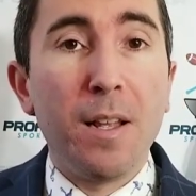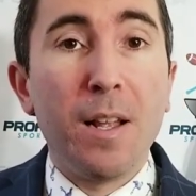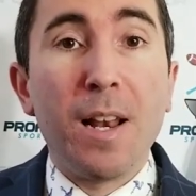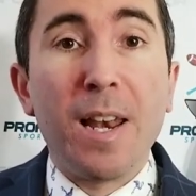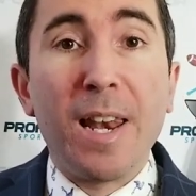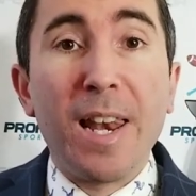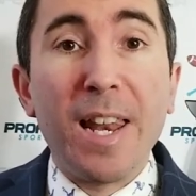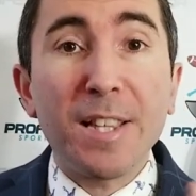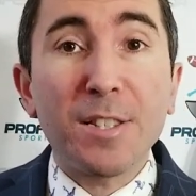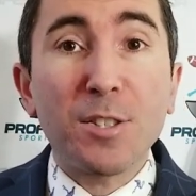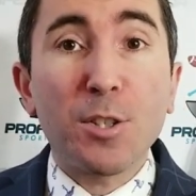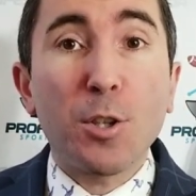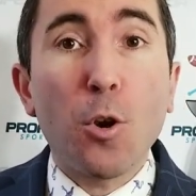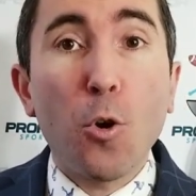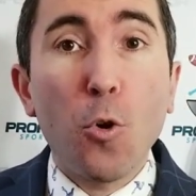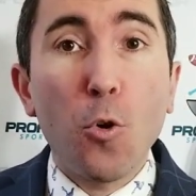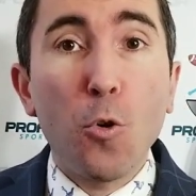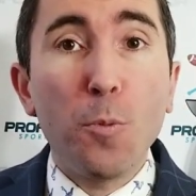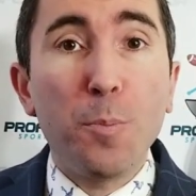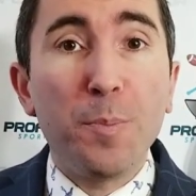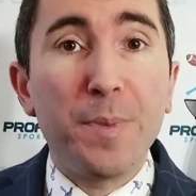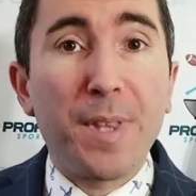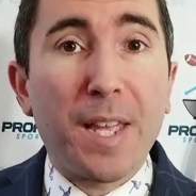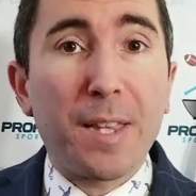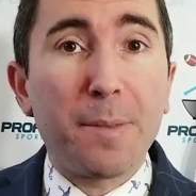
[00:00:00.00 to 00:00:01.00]
Let's
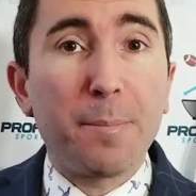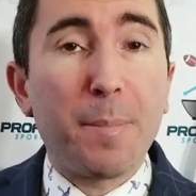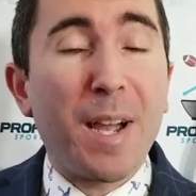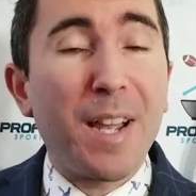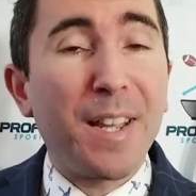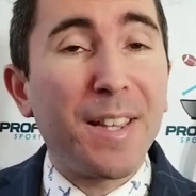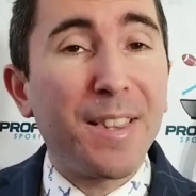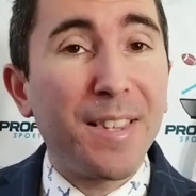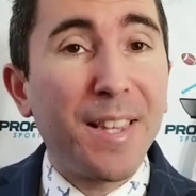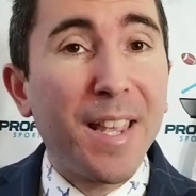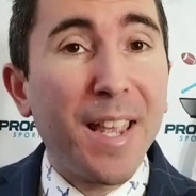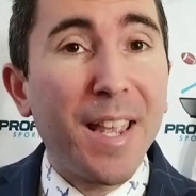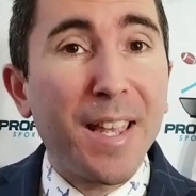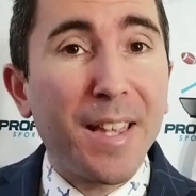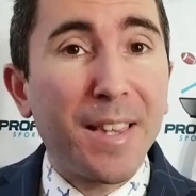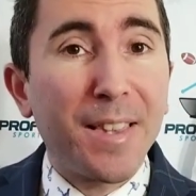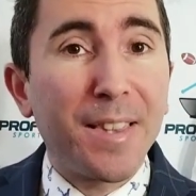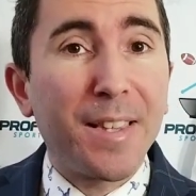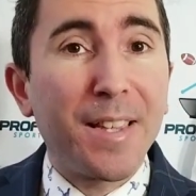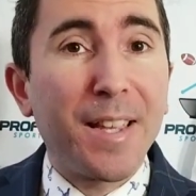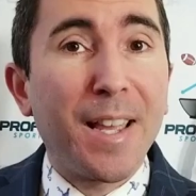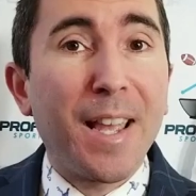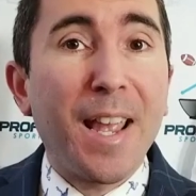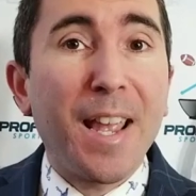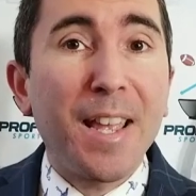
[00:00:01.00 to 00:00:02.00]
hope that my
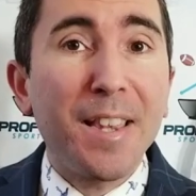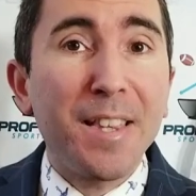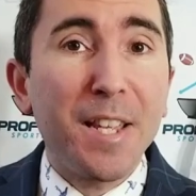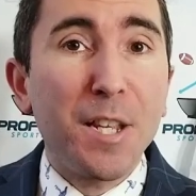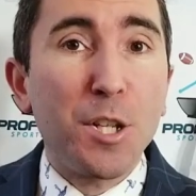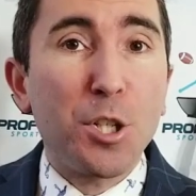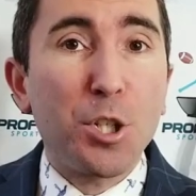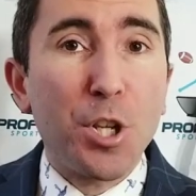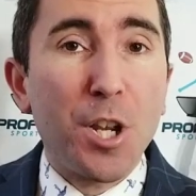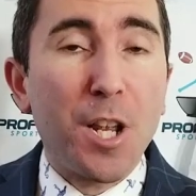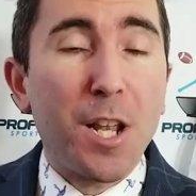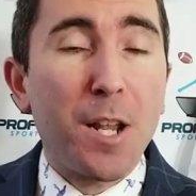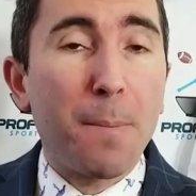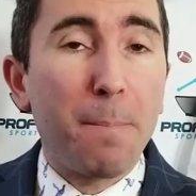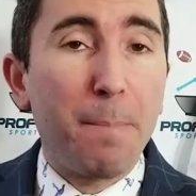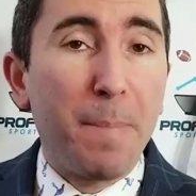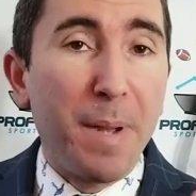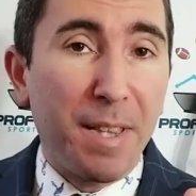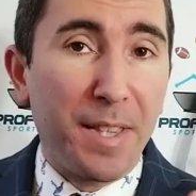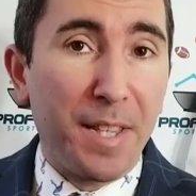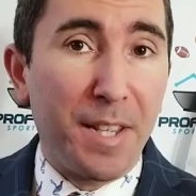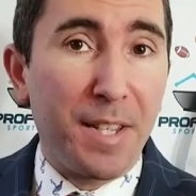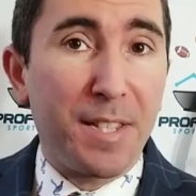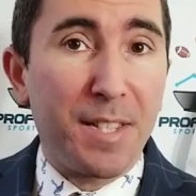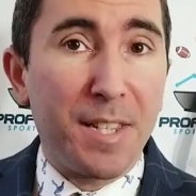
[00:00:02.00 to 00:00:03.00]
10 NHL
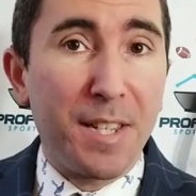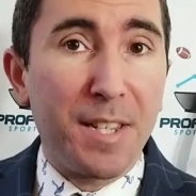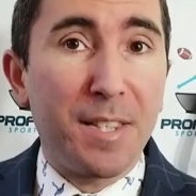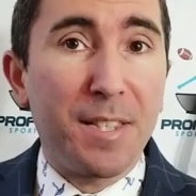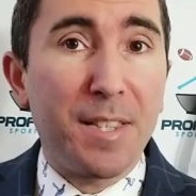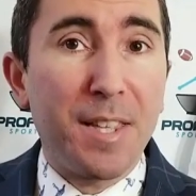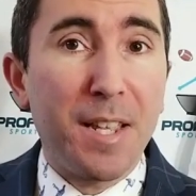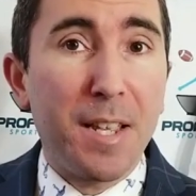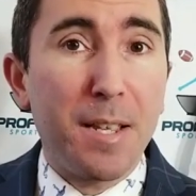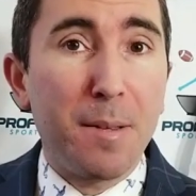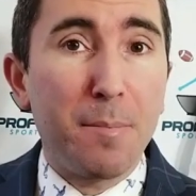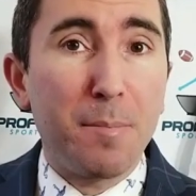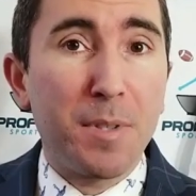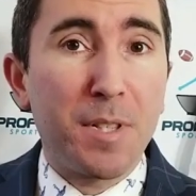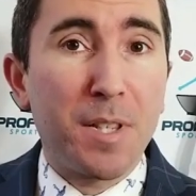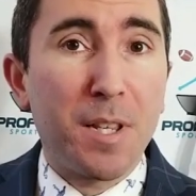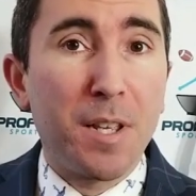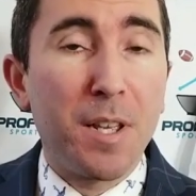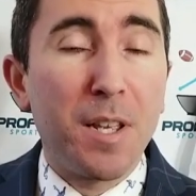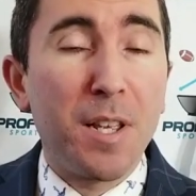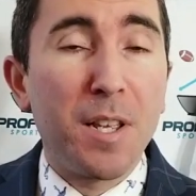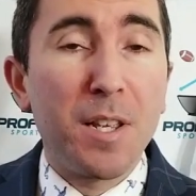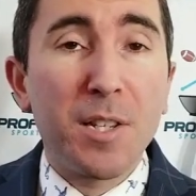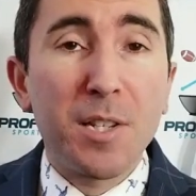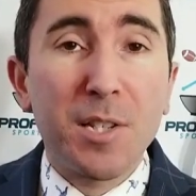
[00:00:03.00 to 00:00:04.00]
betting systems
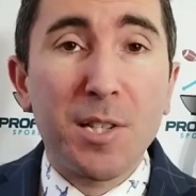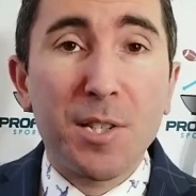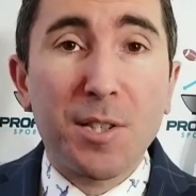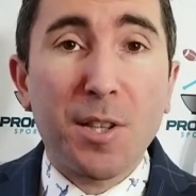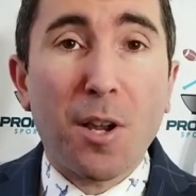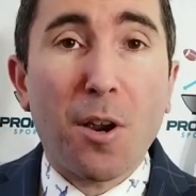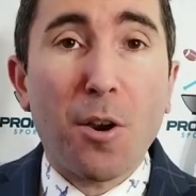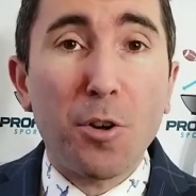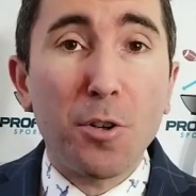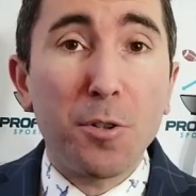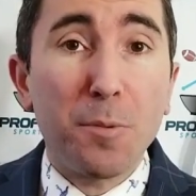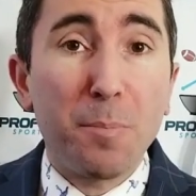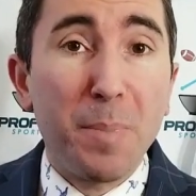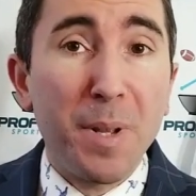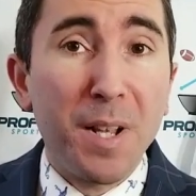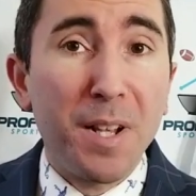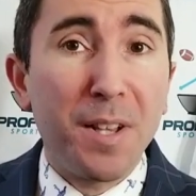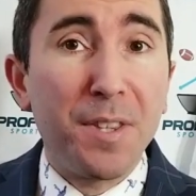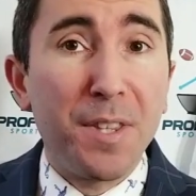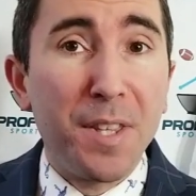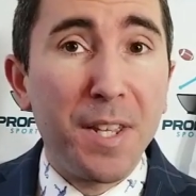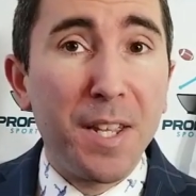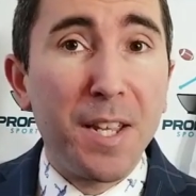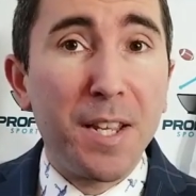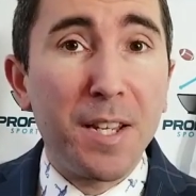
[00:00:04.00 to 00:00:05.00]
start
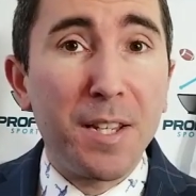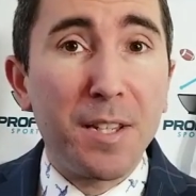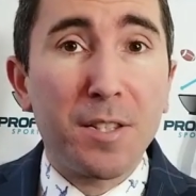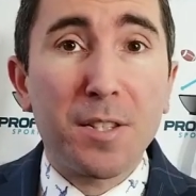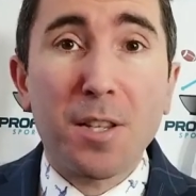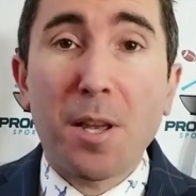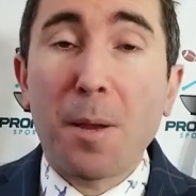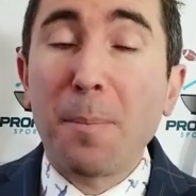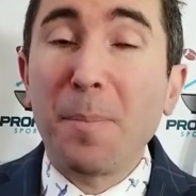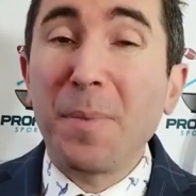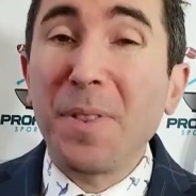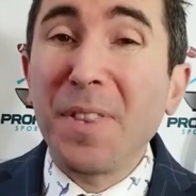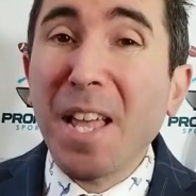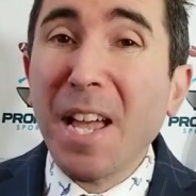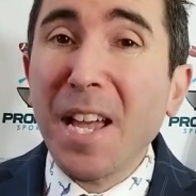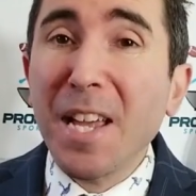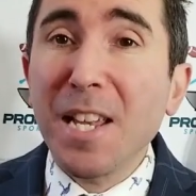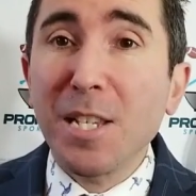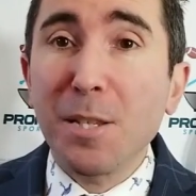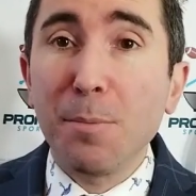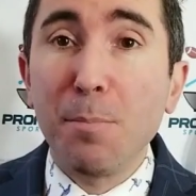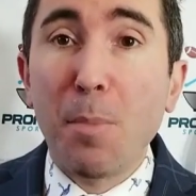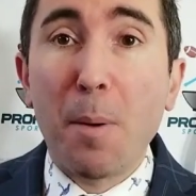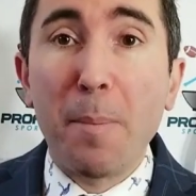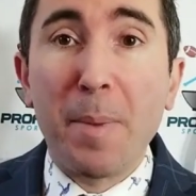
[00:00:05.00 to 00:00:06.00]
building some
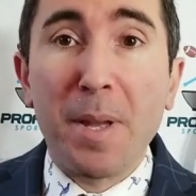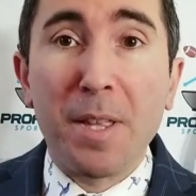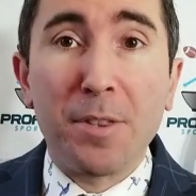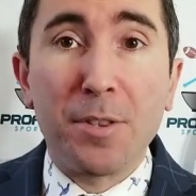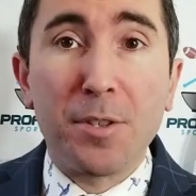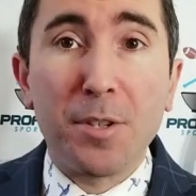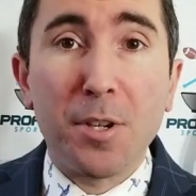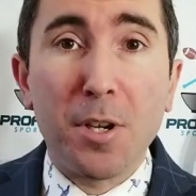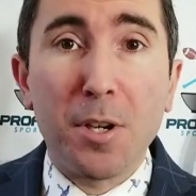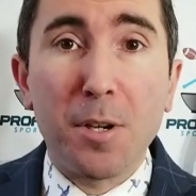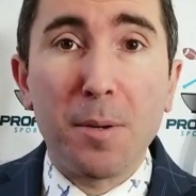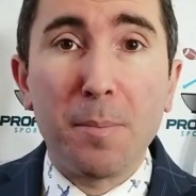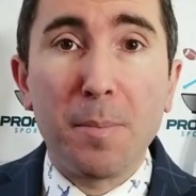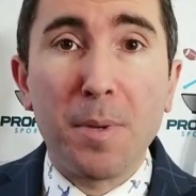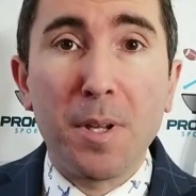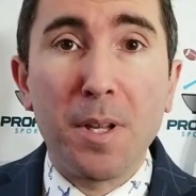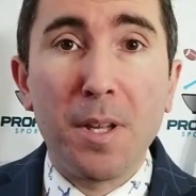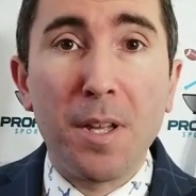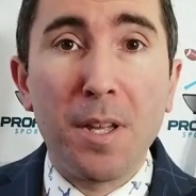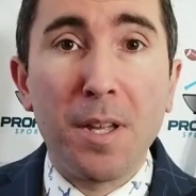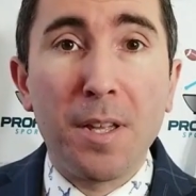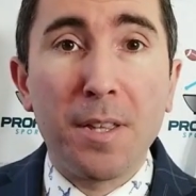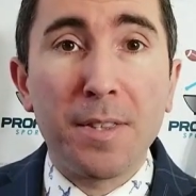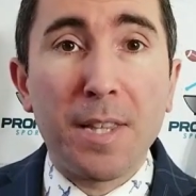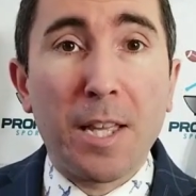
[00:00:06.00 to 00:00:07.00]
nice momentum
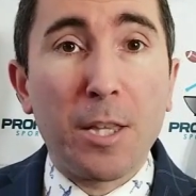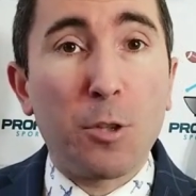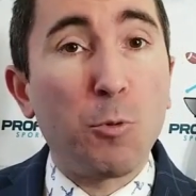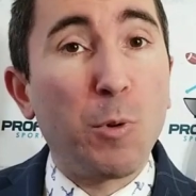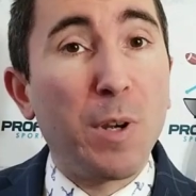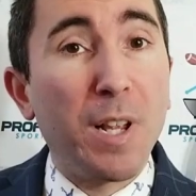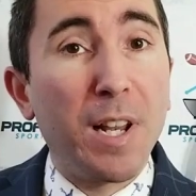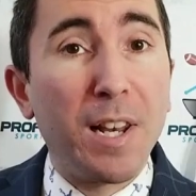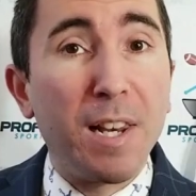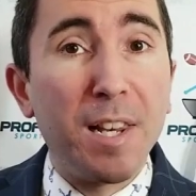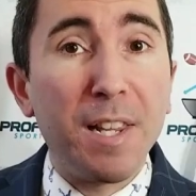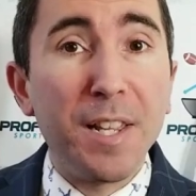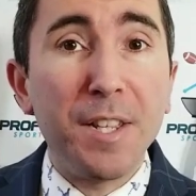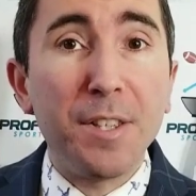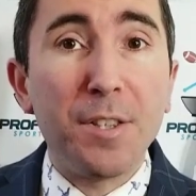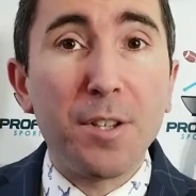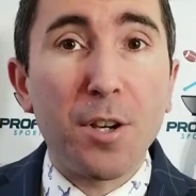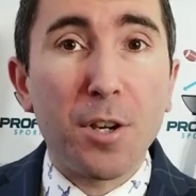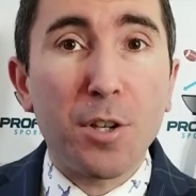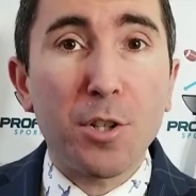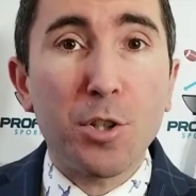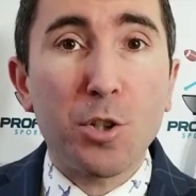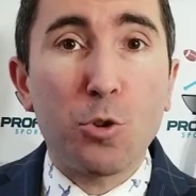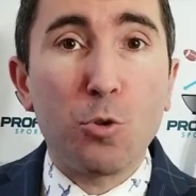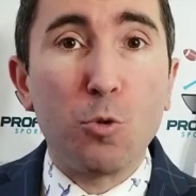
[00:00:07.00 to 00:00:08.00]
that will lead
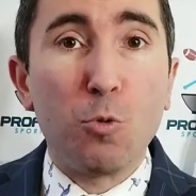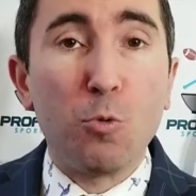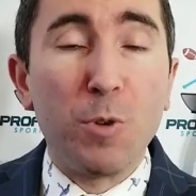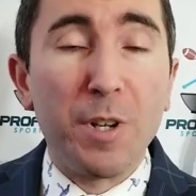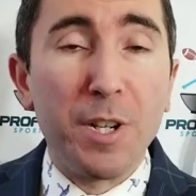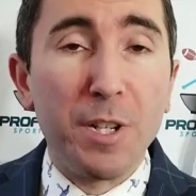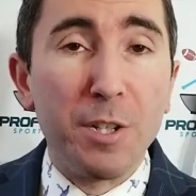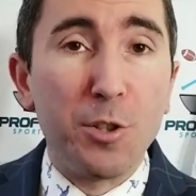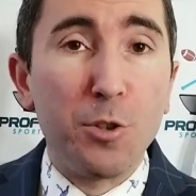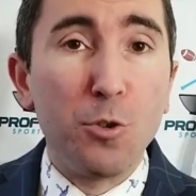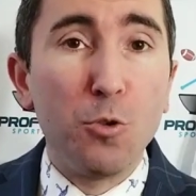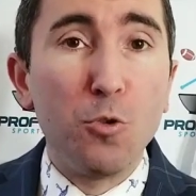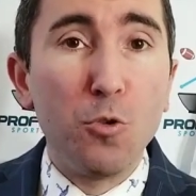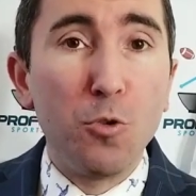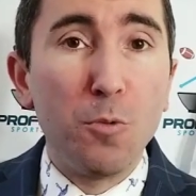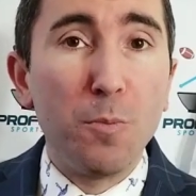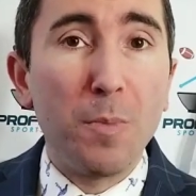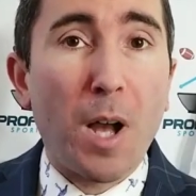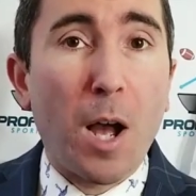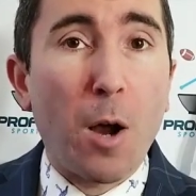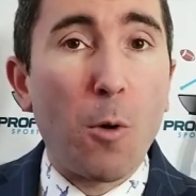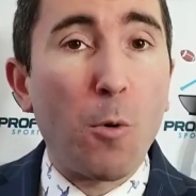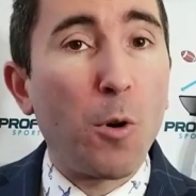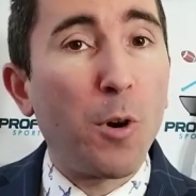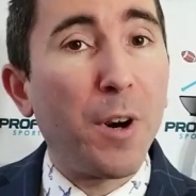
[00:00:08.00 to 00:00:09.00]
us to
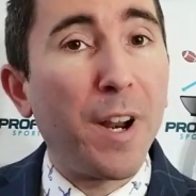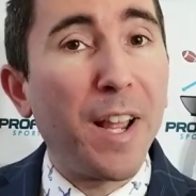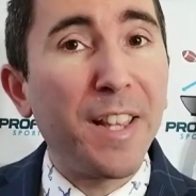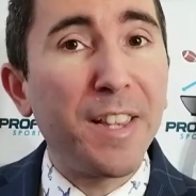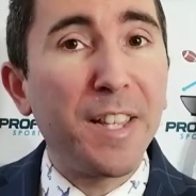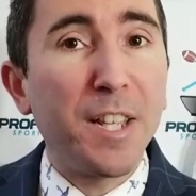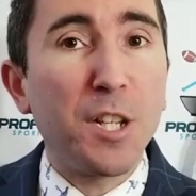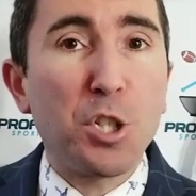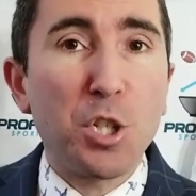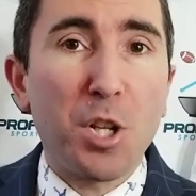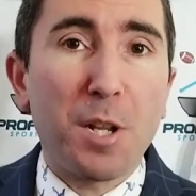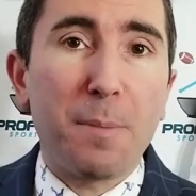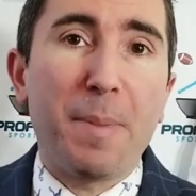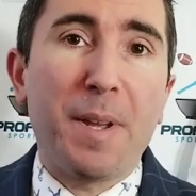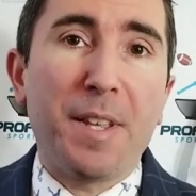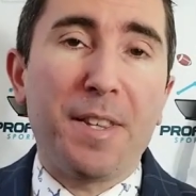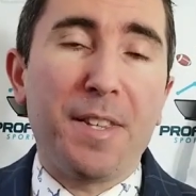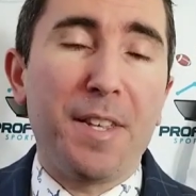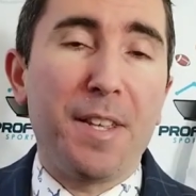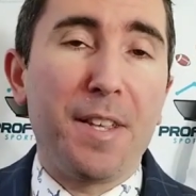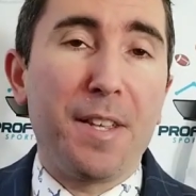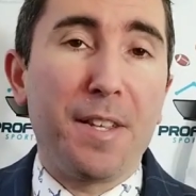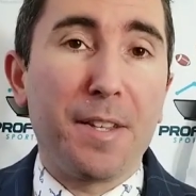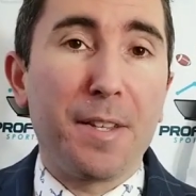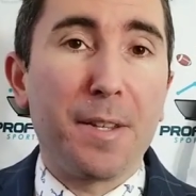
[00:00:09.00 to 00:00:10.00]
resume our NHL
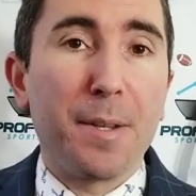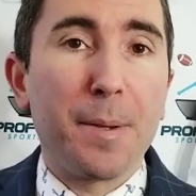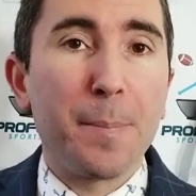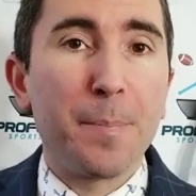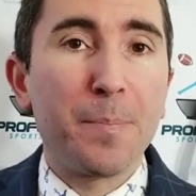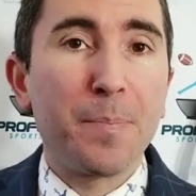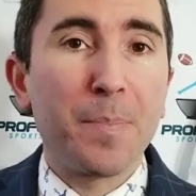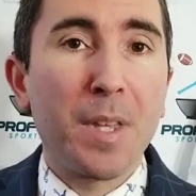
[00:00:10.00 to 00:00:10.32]
betting.